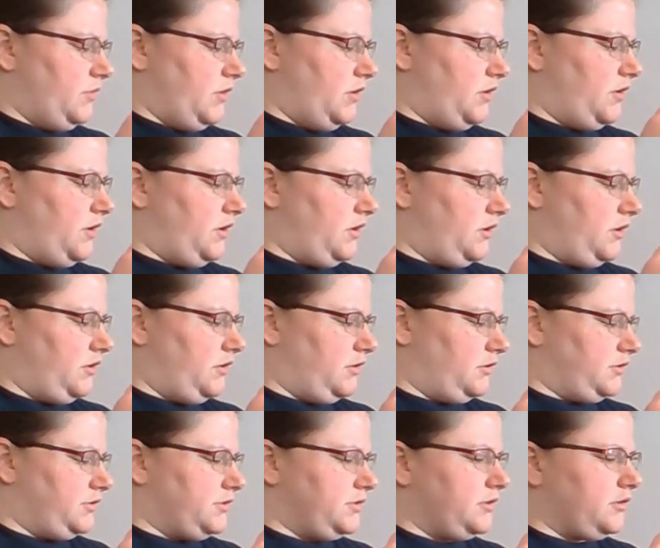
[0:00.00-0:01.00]
Right? And a
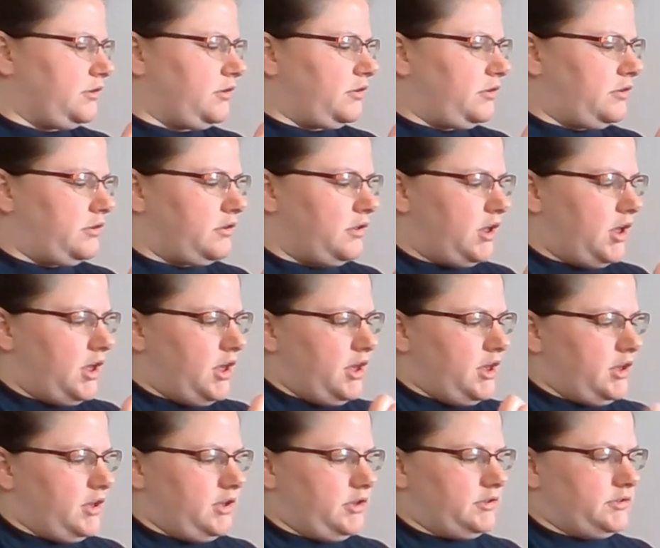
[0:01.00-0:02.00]
circle
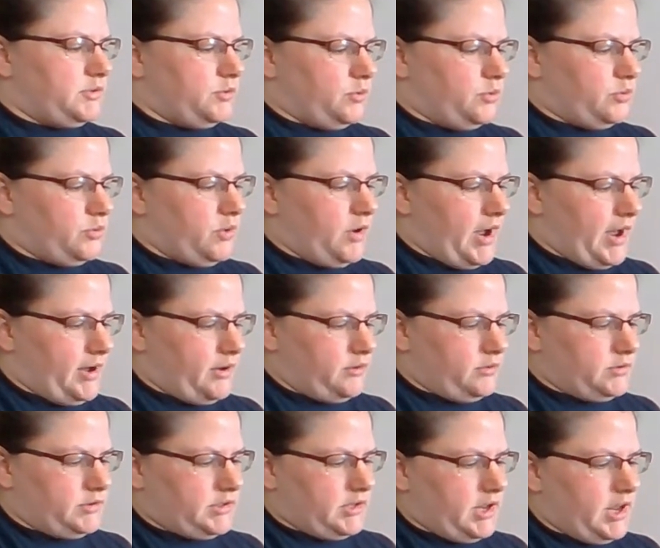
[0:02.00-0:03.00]
is
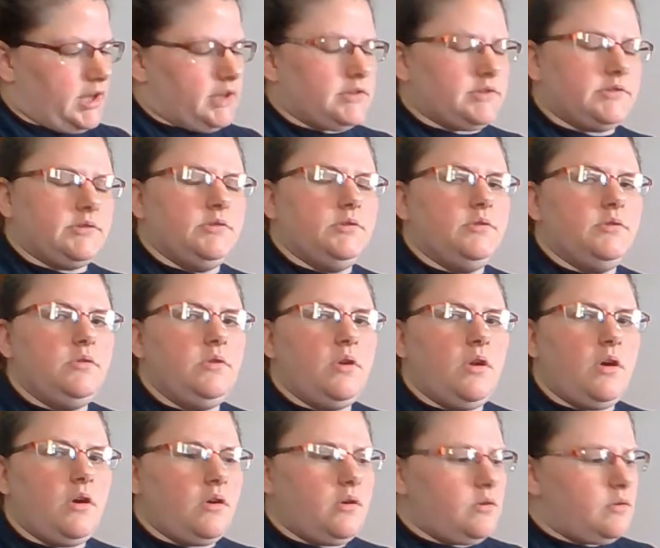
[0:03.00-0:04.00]
round. It has
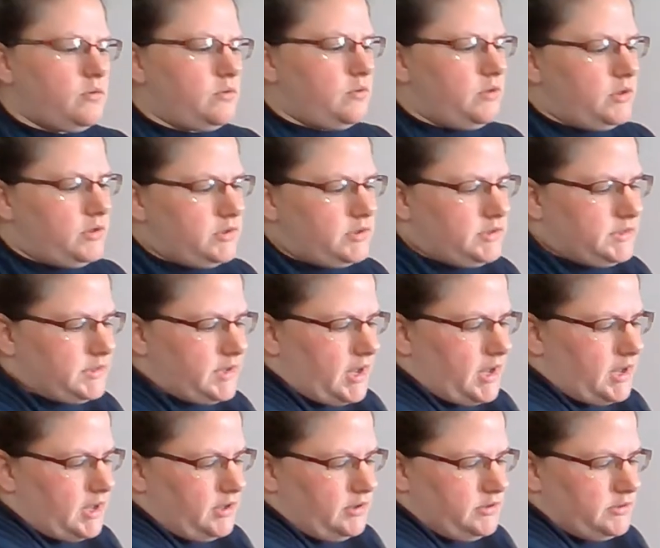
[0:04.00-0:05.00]
no
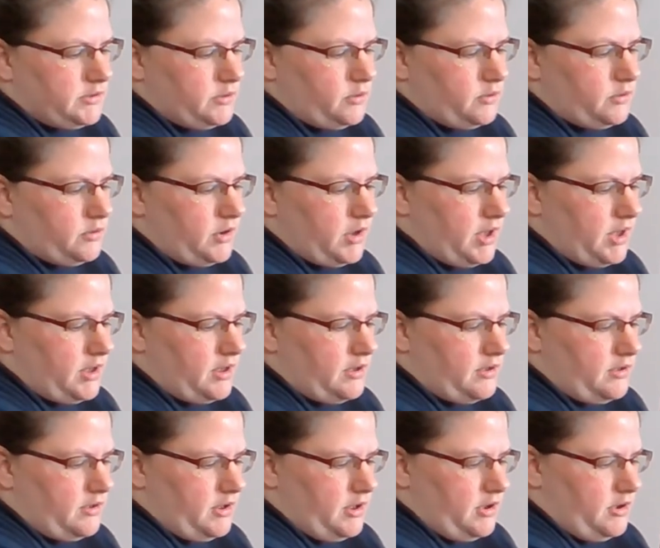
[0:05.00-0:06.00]
sides or
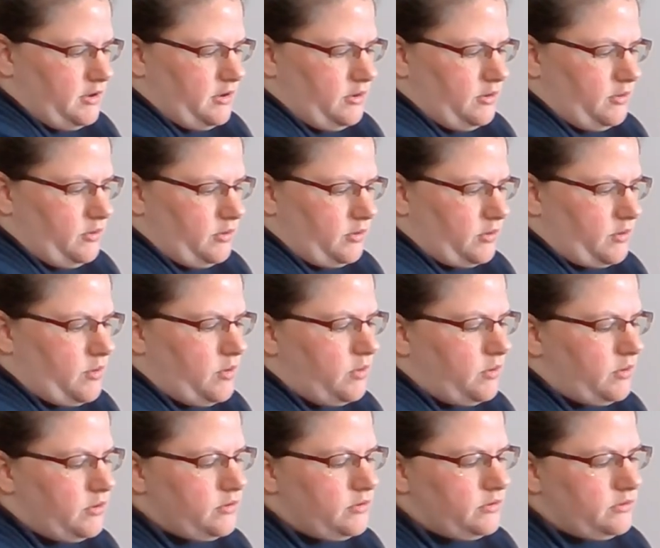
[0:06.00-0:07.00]

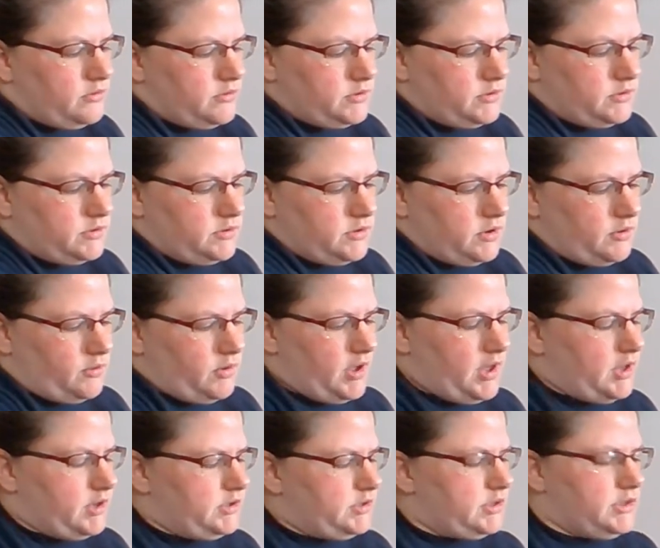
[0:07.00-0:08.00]
corners, no
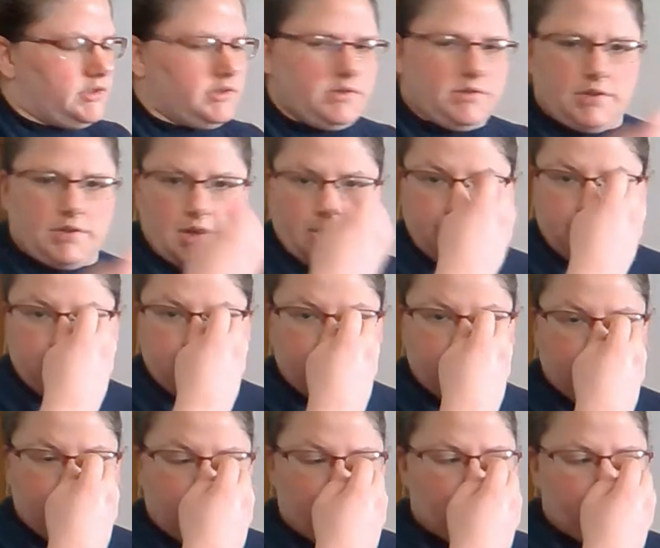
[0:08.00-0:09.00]
edges, nothing
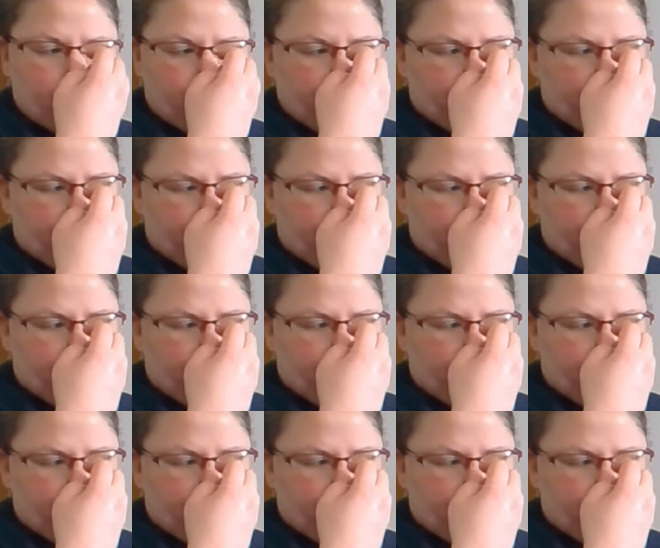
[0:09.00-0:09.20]
like that.